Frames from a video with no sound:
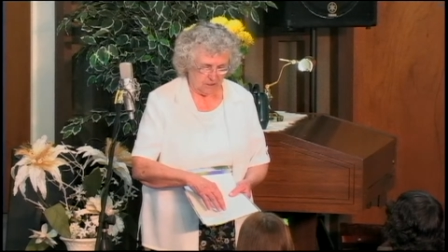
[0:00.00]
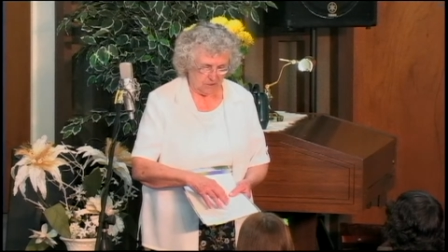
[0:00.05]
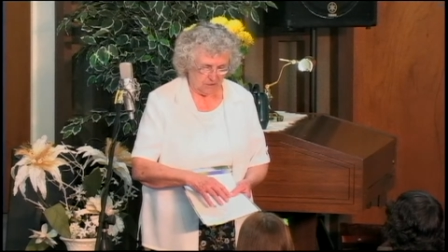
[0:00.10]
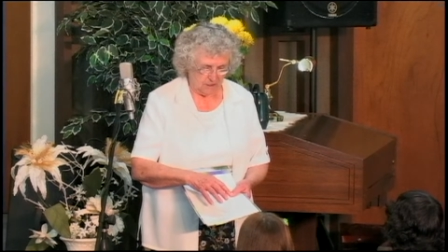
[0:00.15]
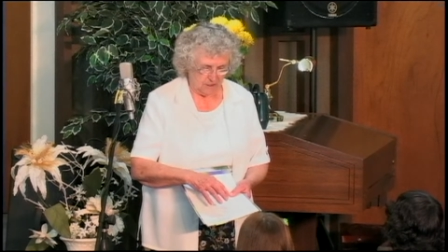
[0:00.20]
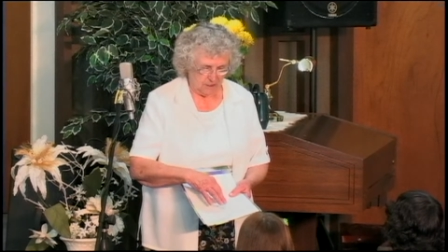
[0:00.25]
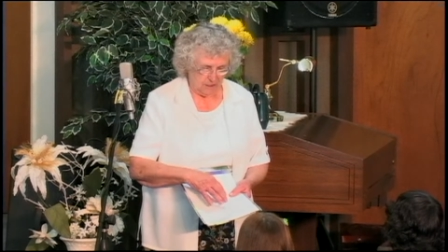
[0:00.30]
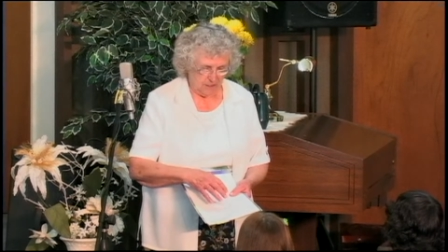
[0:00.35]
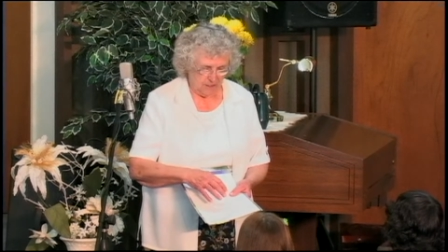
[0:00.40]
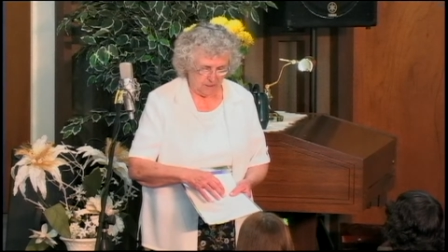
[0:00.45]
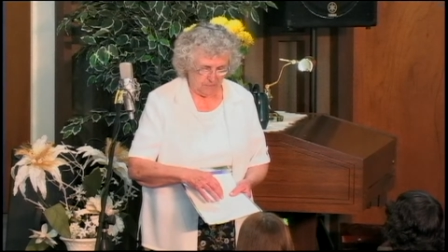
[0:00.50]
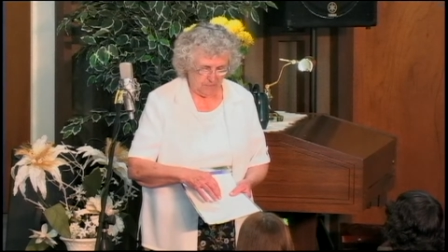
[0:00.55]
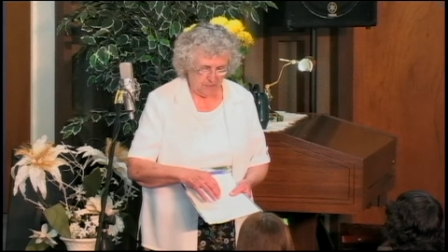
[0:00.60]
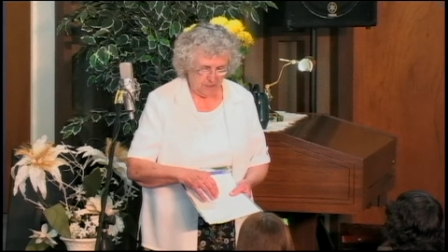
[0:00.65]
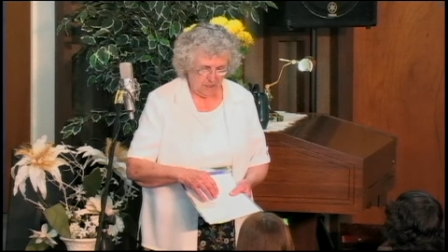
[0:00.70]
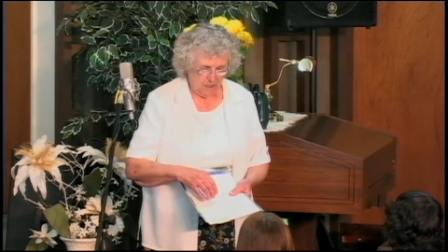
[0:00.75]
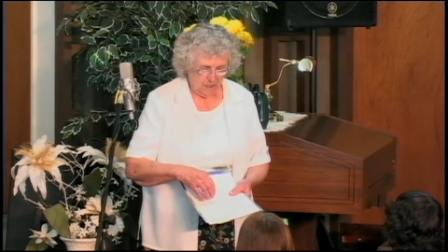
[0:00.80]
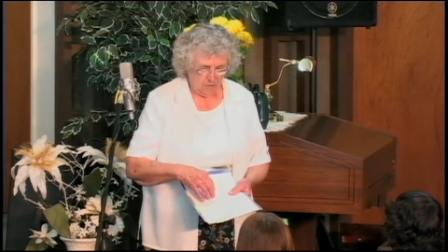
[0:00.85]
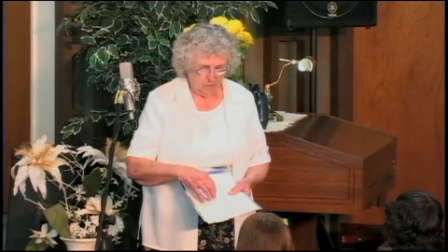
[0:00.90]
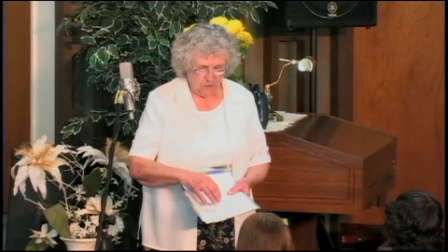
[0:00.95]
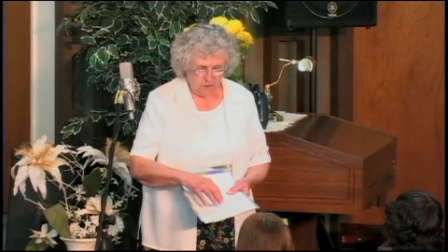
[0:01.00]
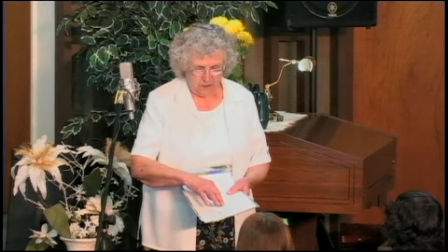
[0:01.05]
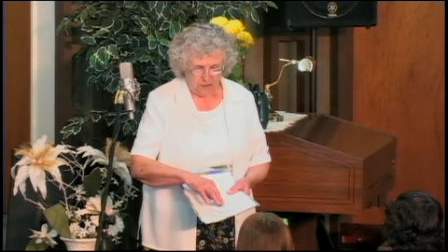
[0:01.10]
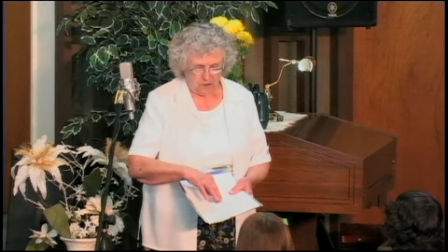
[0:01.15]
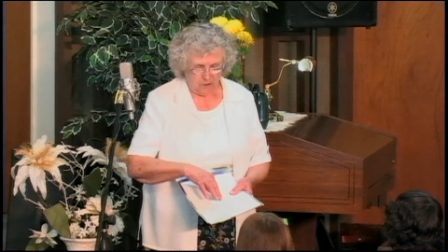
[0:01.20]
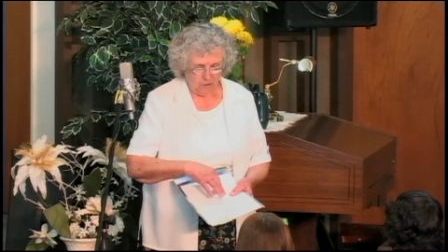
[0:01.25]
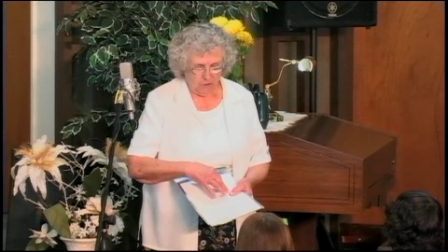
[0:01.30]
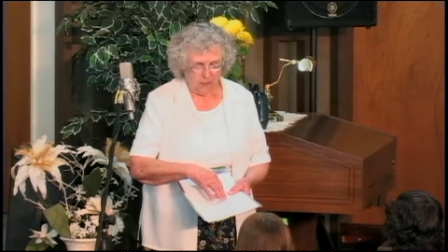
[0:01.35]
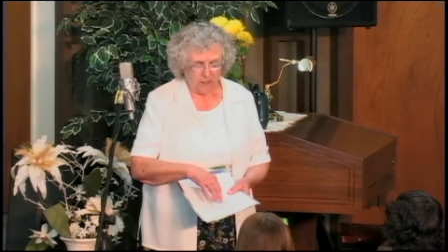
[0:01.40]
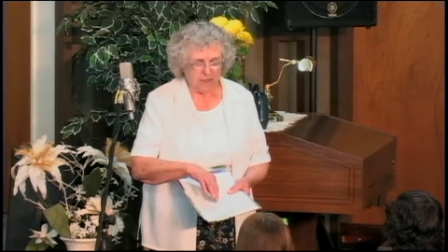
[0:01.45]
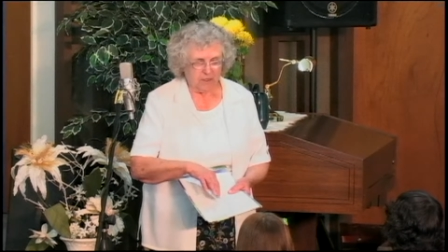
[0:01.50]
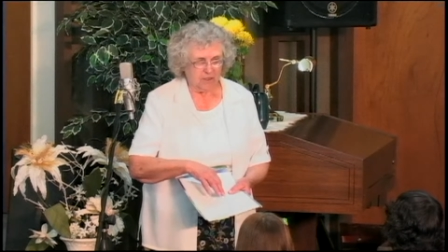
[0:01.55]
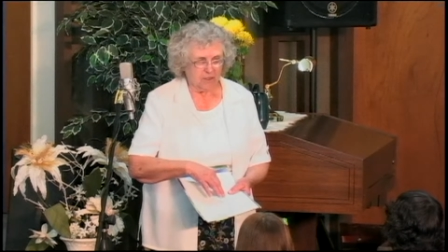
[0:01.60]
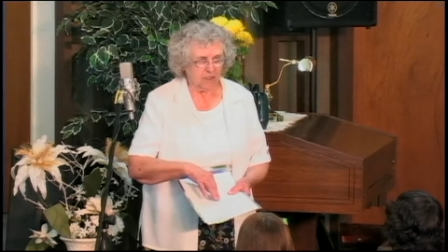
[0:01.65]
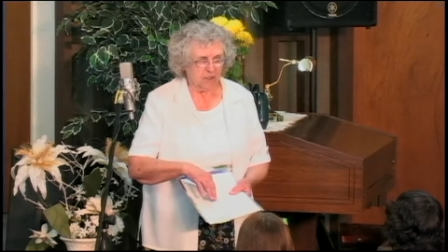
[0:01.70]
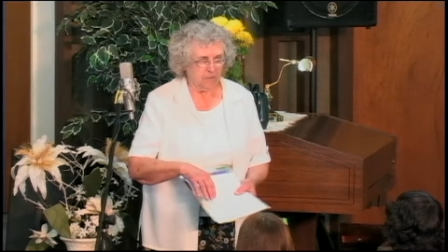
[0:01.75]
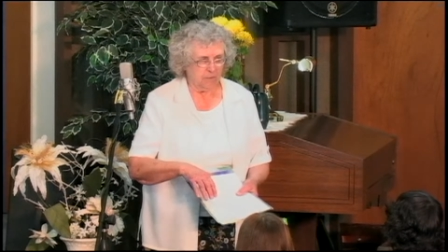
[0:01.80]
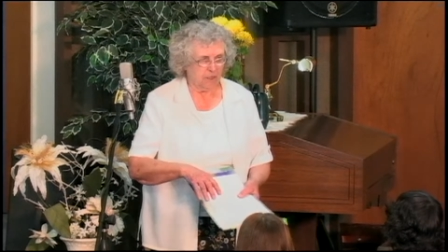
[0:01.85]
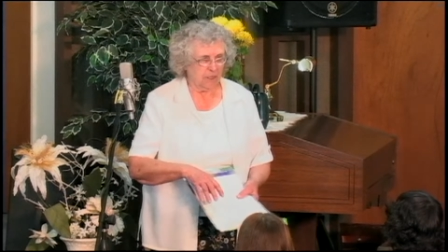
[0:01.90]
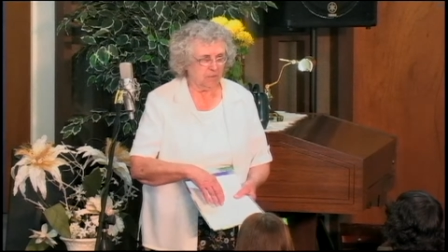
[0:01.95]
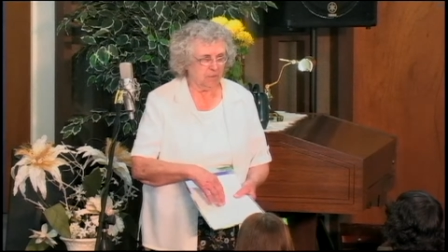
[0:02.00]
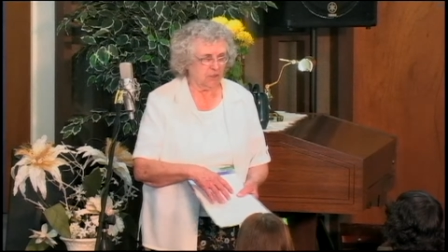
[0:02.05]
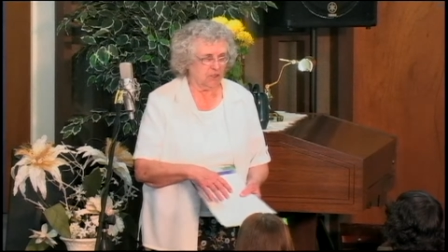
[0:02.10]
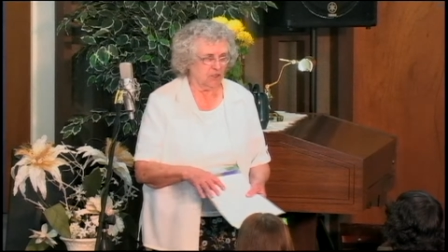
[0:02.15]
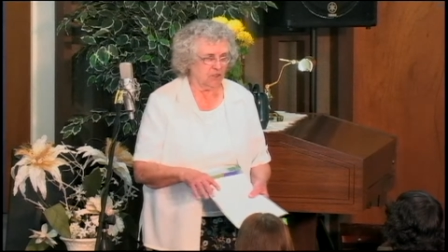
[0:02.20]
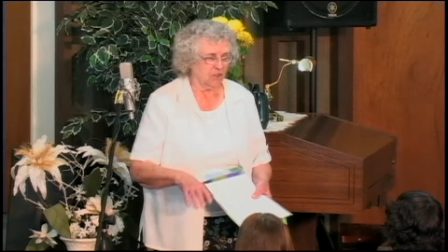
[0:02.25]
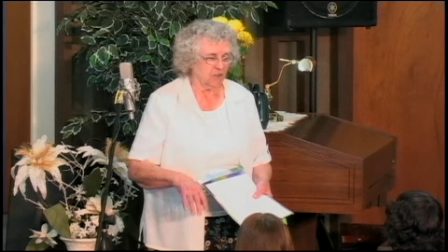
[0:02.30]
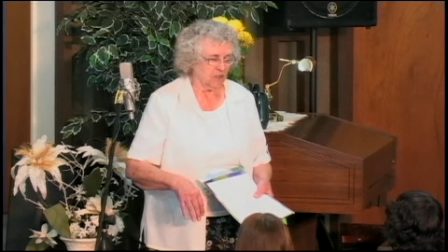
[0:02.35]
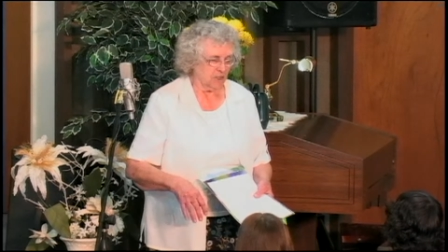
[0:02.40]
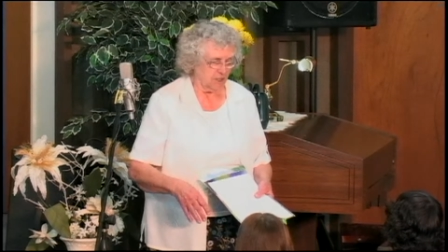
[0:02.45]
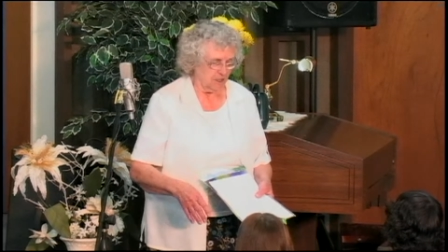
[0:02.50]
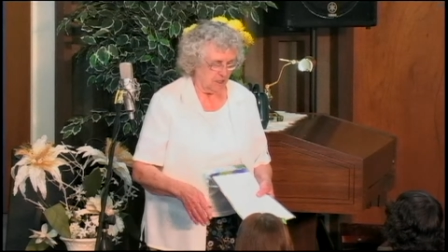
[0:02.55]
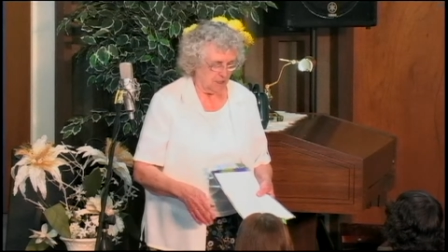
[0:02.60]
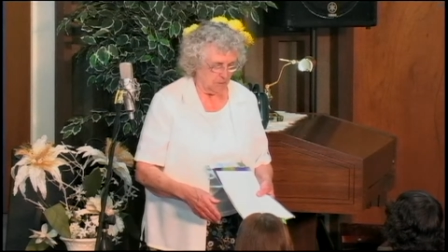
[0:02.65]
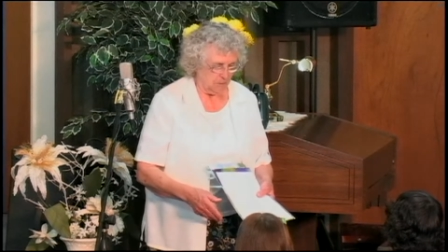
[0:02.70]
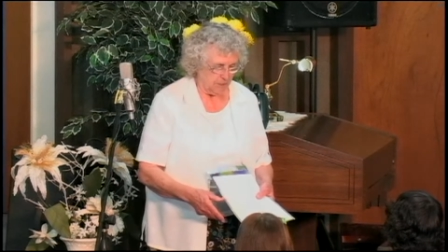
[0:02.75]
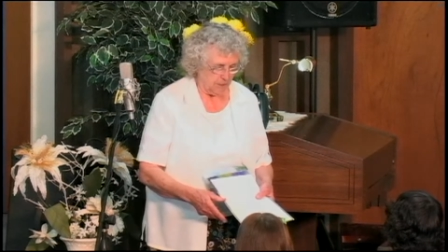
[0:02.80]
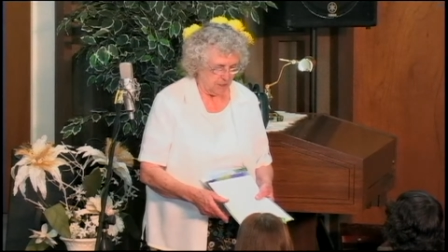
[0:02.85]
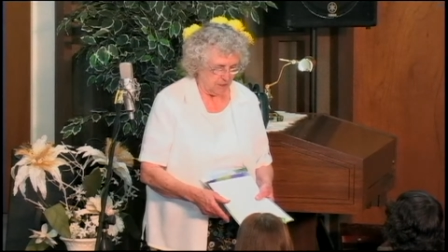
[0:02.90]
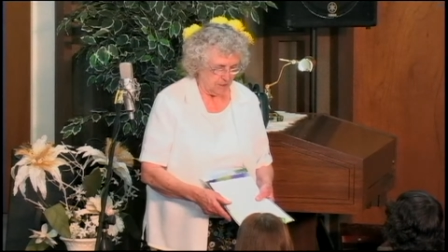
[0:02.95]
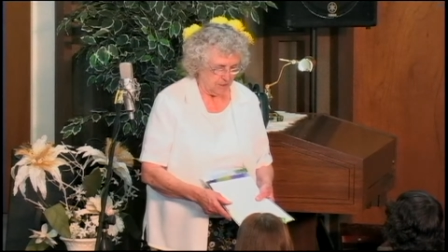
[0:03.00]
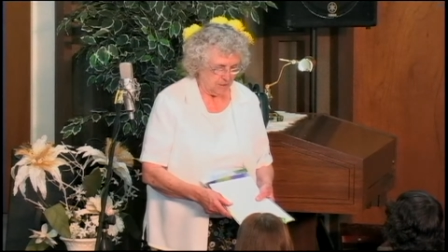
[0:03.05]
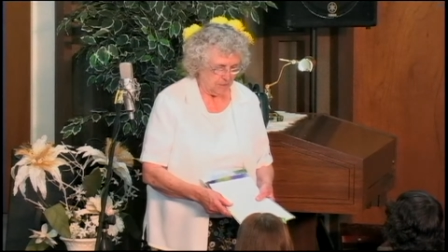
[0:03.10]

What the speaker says: limb, wasn't quite this big, but you can see it better.